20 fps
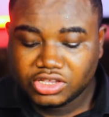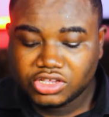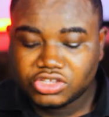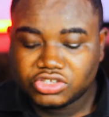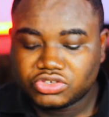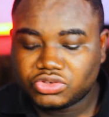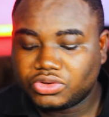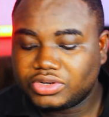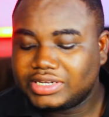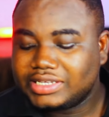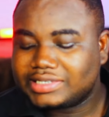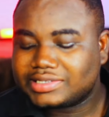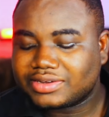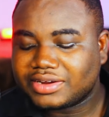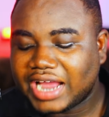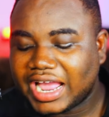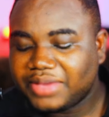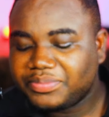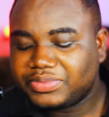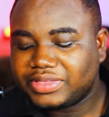So
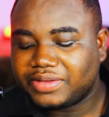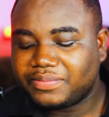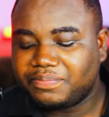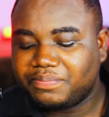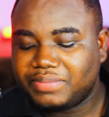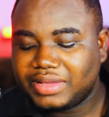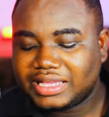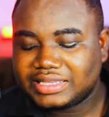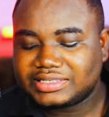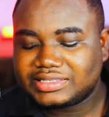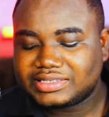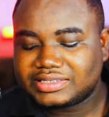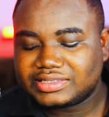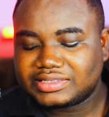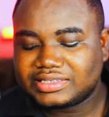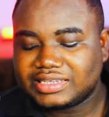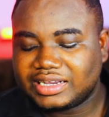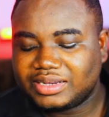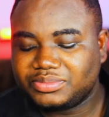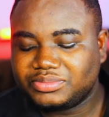describe the best
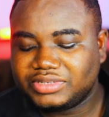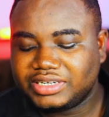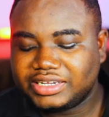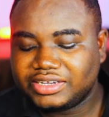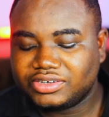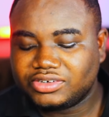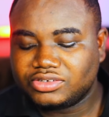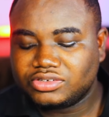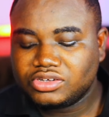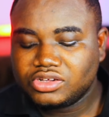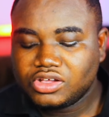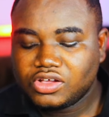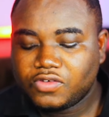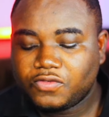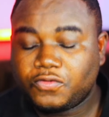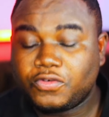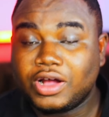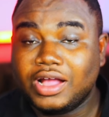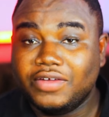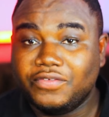thumbnail
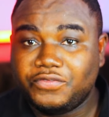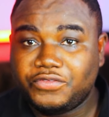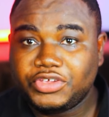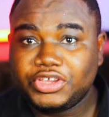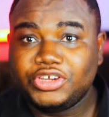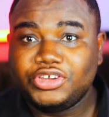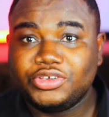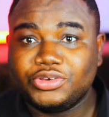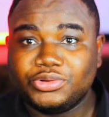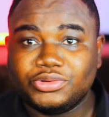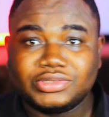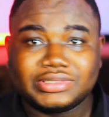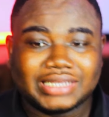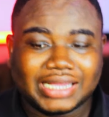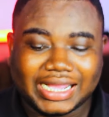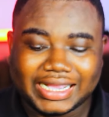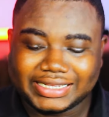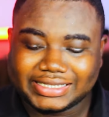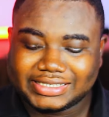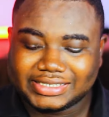for a video
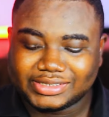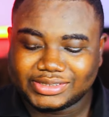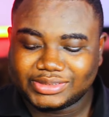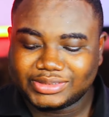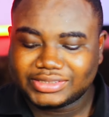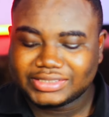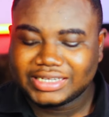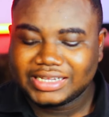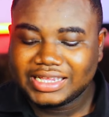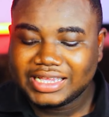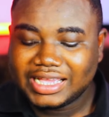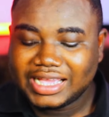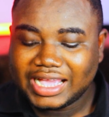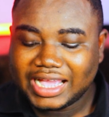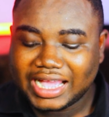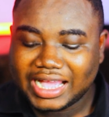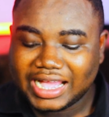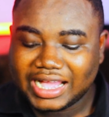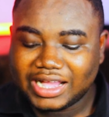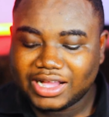titled
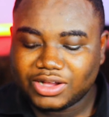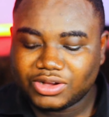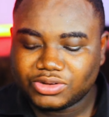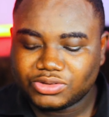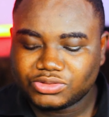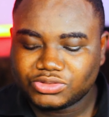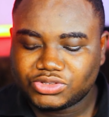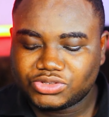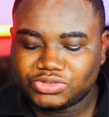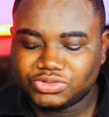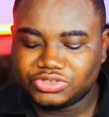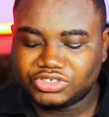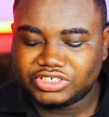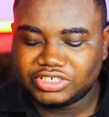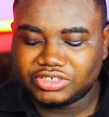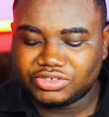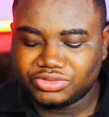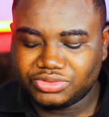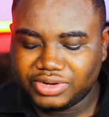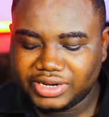how to
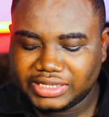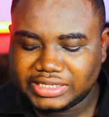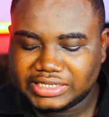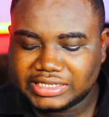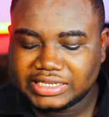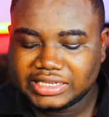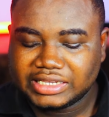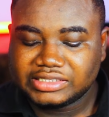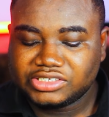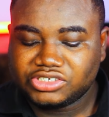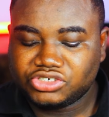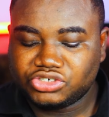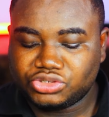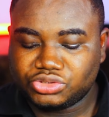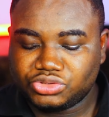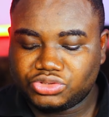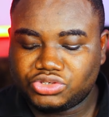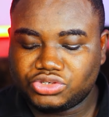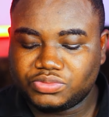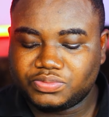generate
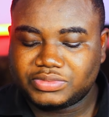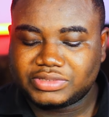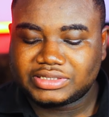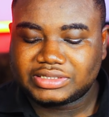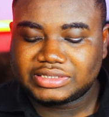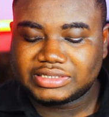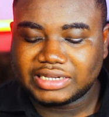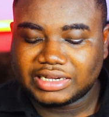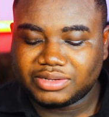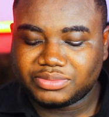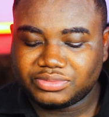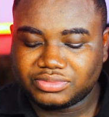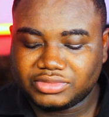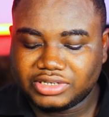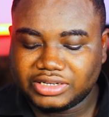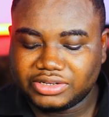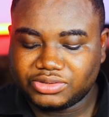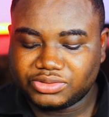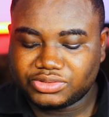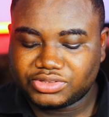YouTube
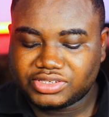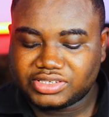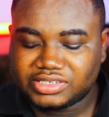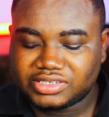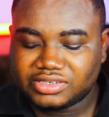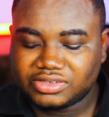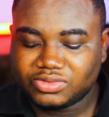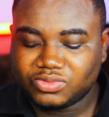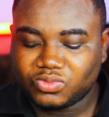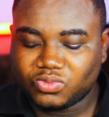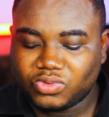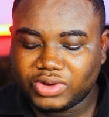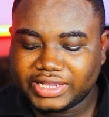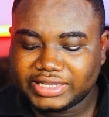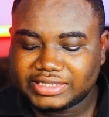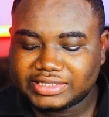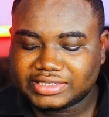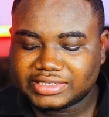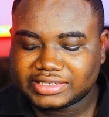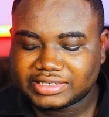thumbnails
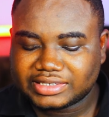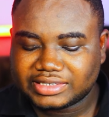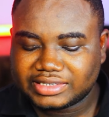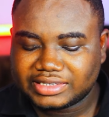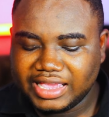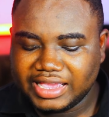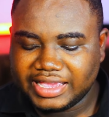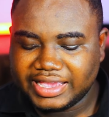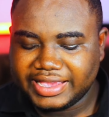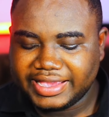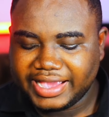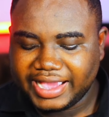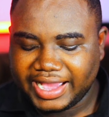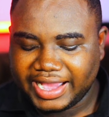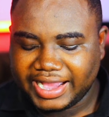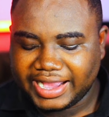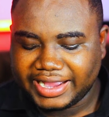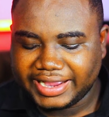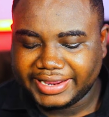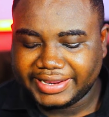with
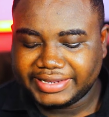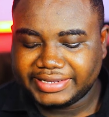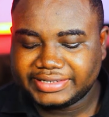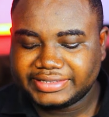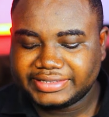AI.